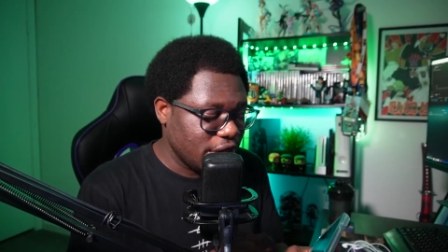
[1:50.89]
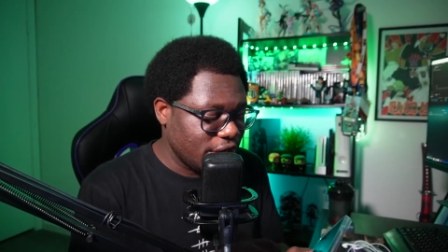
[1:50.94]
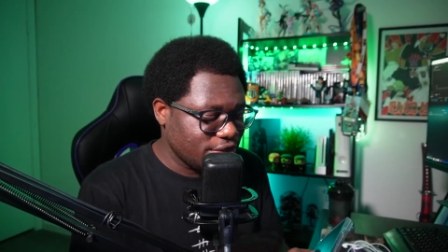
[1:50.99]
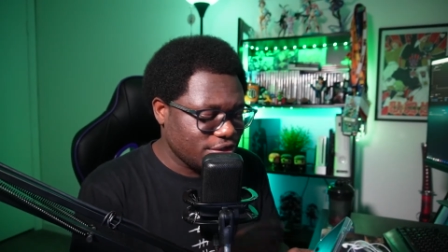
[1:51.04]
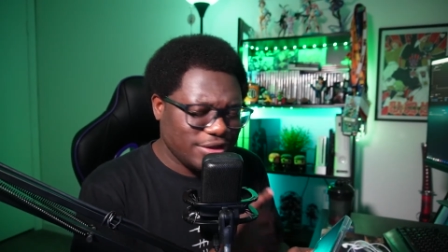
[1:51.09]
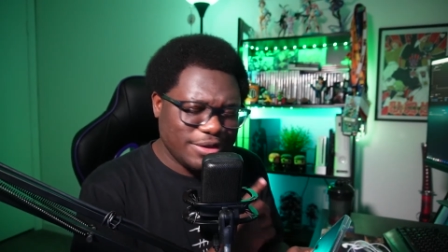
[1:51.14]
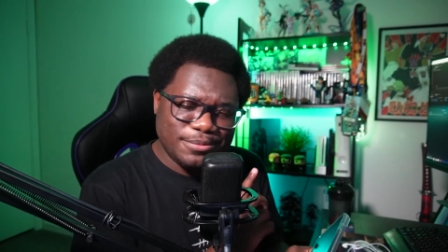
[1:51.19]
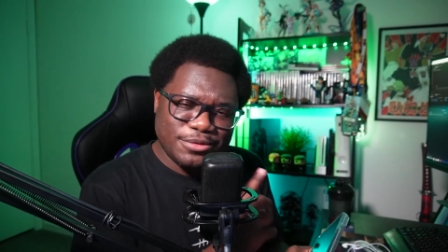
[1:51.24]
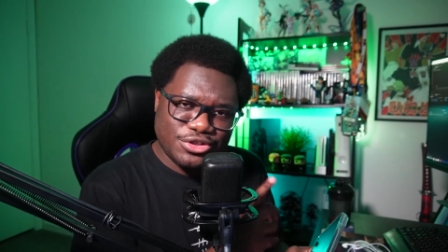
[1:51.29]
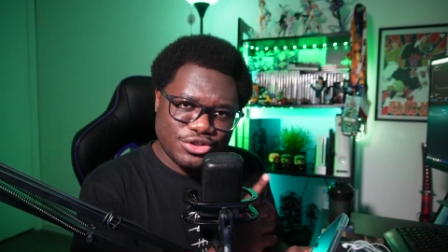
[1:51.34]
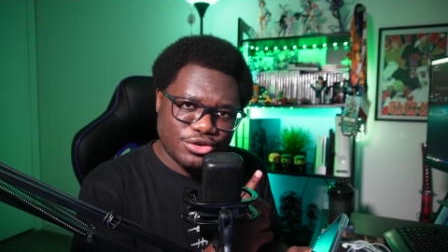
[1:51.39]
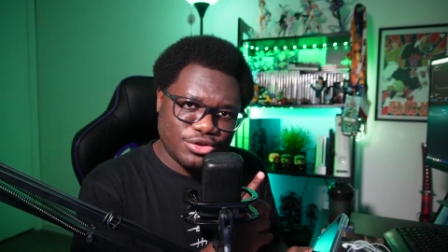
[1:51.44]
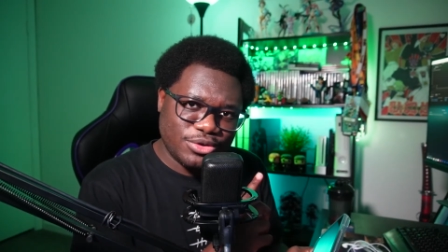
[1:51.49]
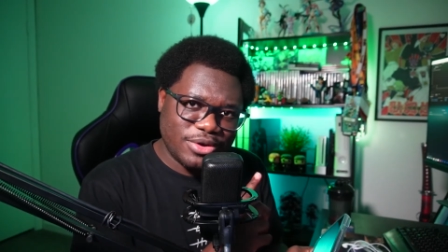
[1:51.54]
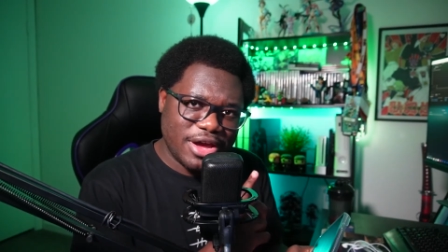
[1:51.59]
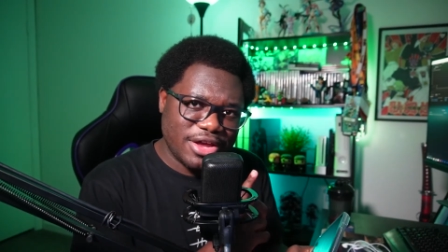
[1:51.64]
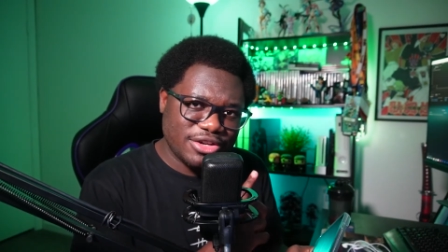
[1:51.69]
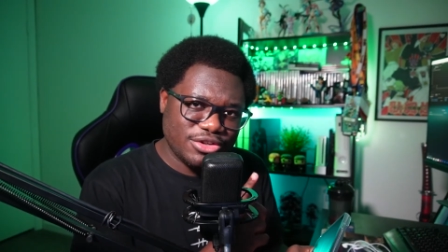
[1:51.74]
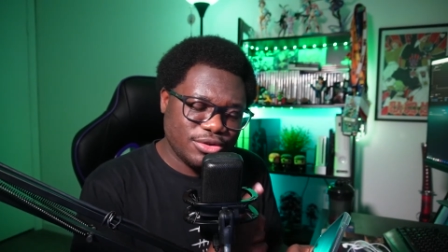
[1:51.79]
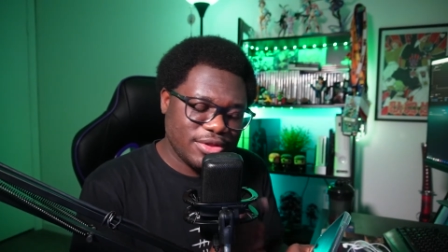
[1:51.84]
So let me show you
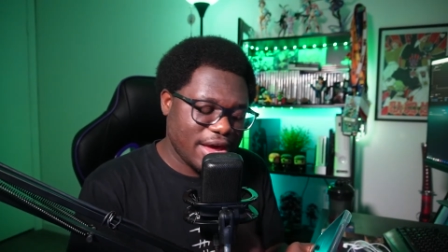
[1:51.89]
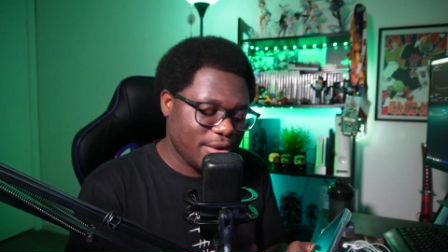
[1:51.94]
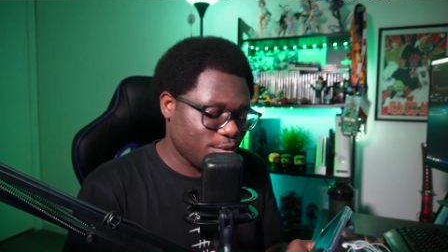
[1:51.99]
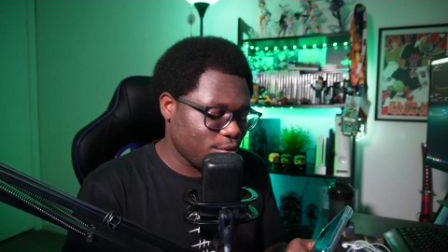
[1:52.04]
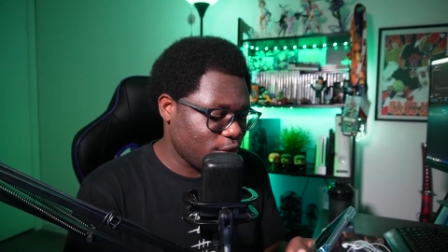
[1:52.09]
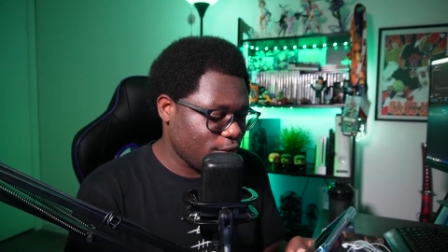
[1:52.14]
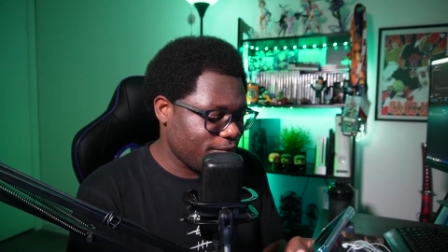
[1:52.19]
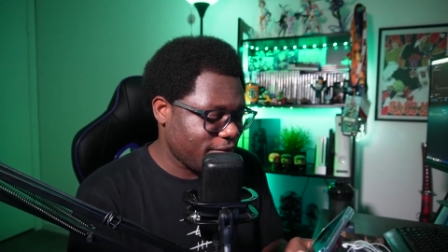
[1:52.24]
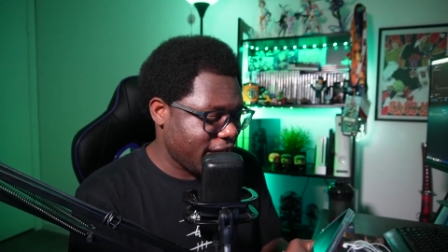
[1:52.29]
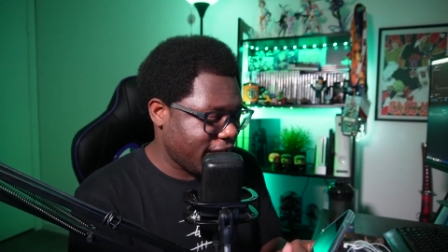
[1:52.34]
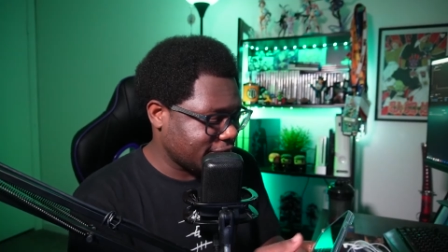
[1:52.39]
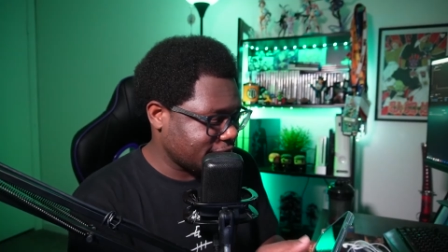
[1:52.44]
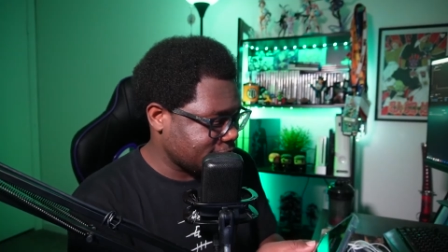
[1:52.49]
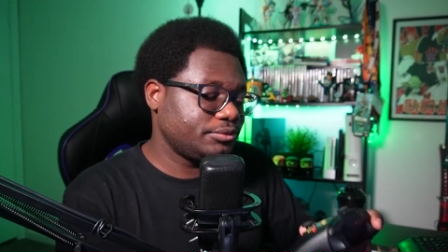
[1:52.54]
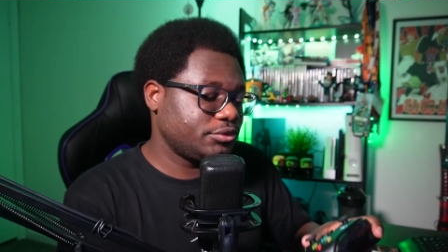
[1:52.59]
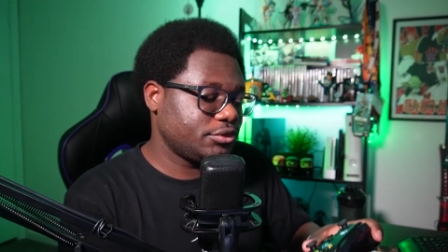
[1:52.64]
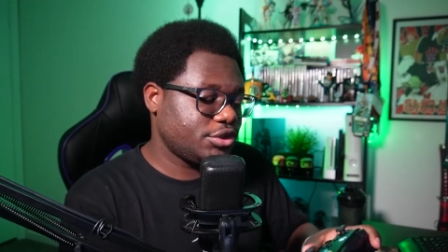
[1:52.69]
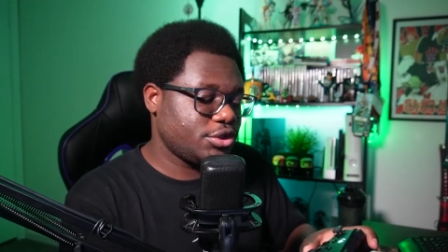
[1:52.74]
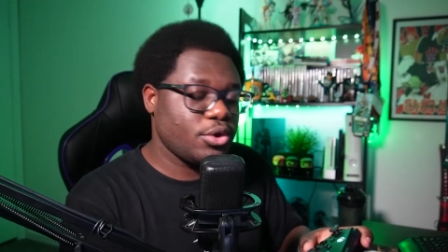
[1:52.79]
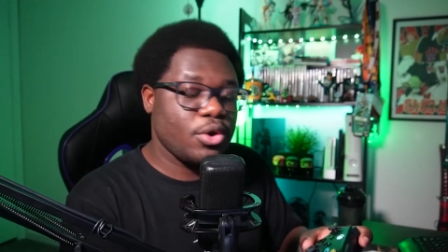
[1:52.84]
how to do that real fast.
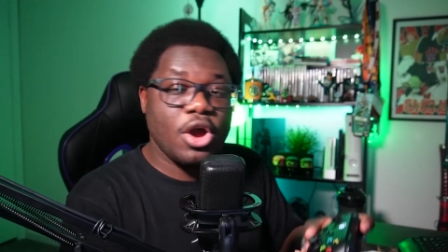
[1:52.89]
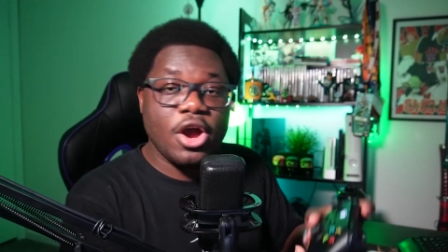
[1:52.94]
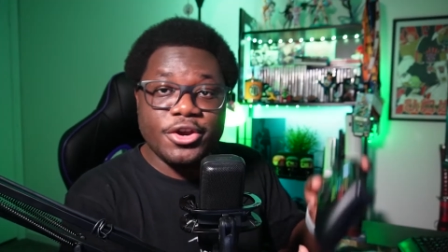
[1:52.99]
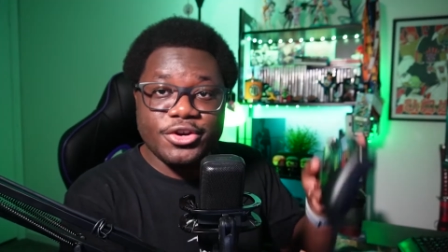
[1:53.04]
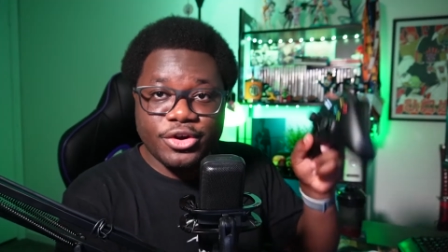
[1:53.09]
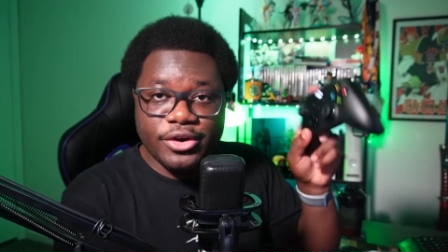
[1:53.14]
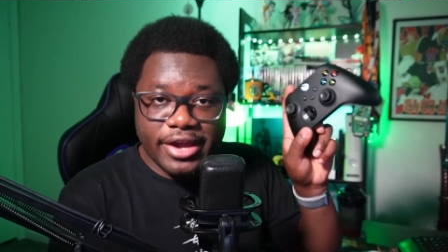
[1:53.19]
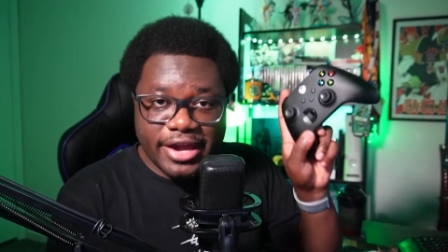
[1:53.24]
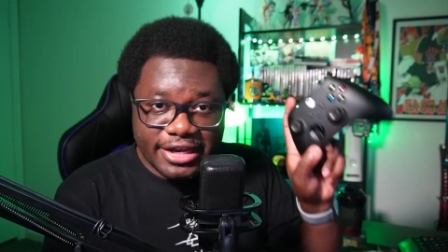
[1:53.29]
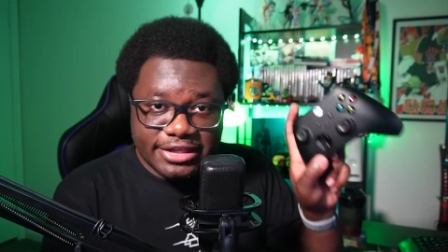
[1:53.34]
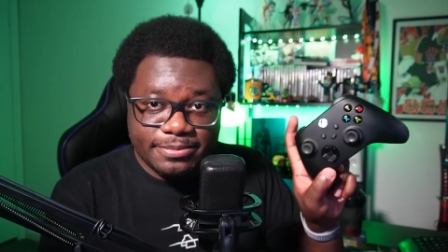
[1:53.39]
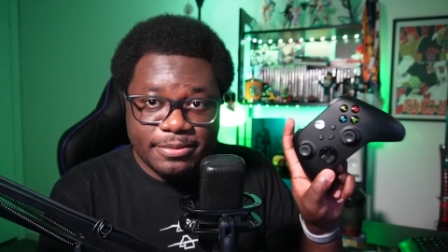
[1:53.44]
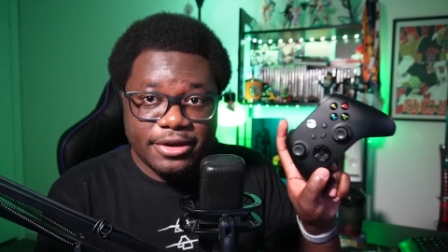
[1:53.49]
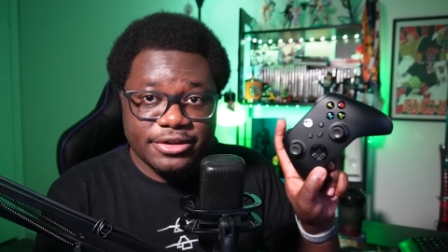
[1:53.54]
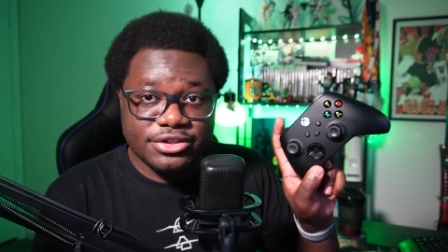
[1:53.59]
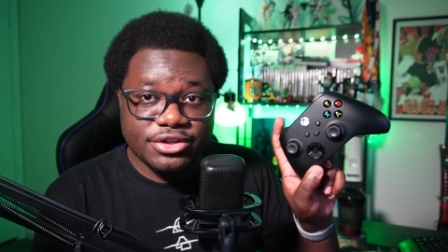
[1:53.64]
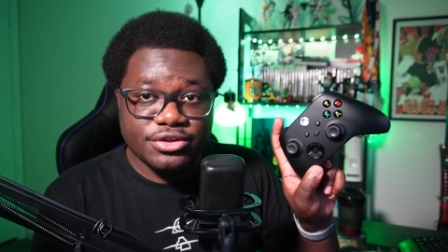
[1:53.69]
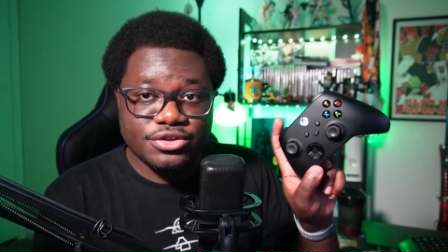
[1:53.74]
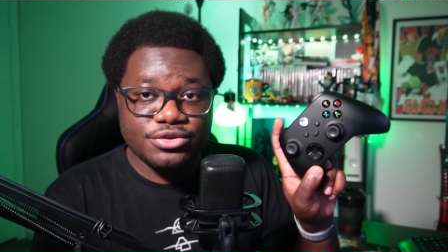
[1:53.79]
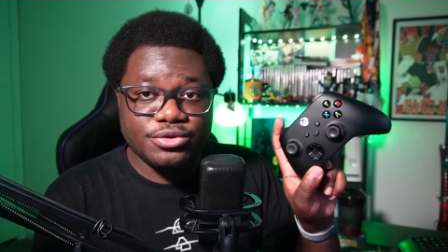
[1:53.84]
So on your Xbox
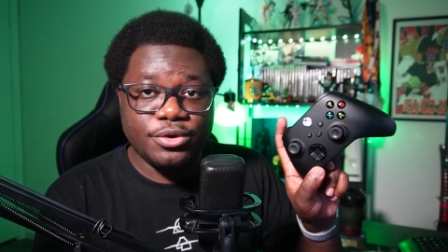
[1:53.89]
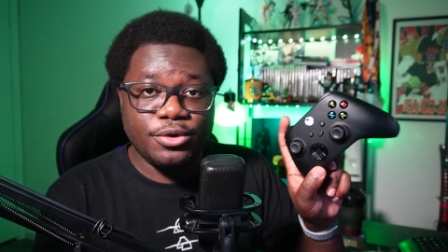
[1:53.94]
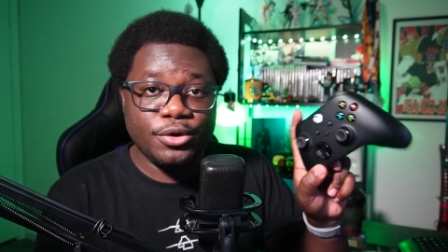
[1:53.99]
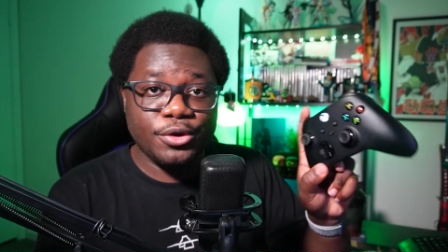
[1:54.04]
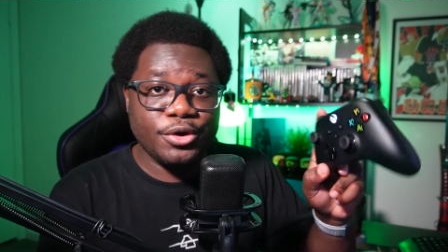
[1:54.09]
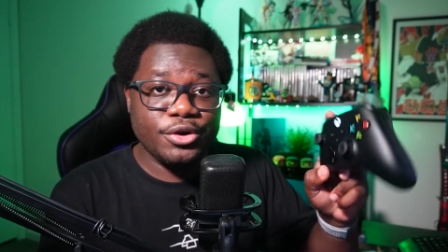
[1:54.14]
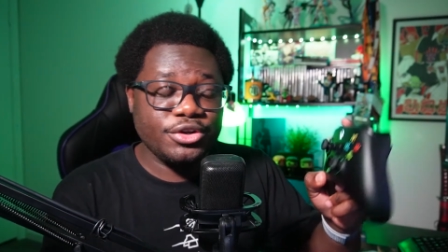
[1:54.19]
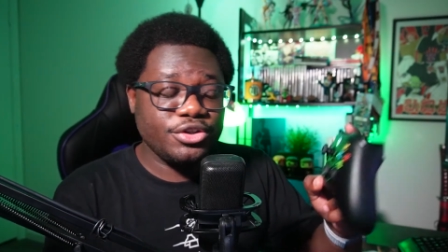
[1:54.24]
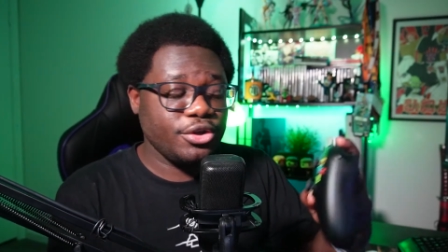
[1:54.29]
controller,